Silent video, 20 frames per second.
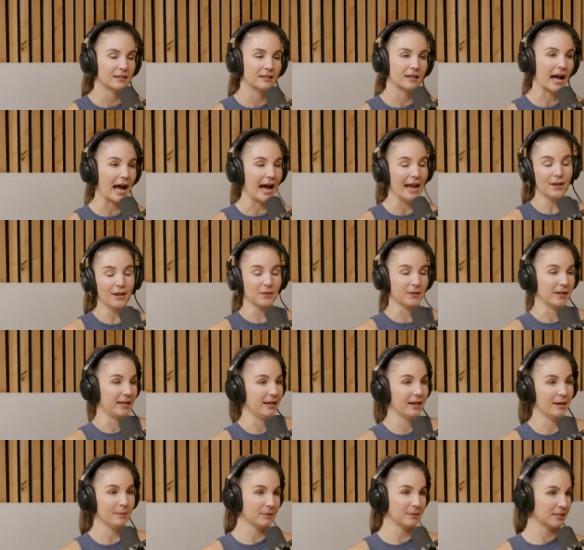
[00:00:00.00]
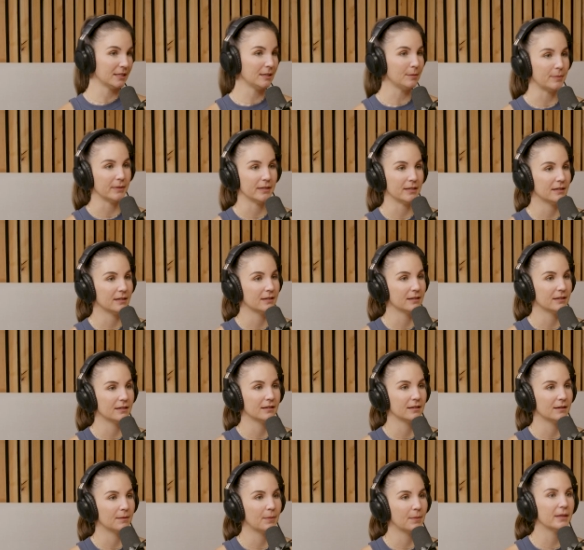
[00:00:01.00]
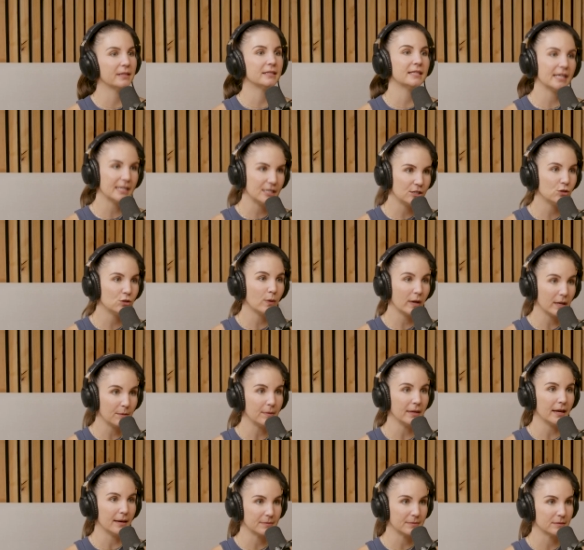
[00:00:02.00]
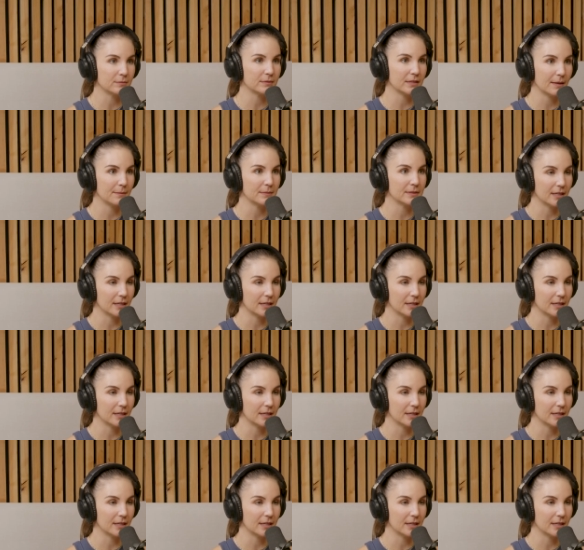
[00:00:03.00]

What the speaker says: I don't care. I'm sleeping. But they do wake me up sometimes.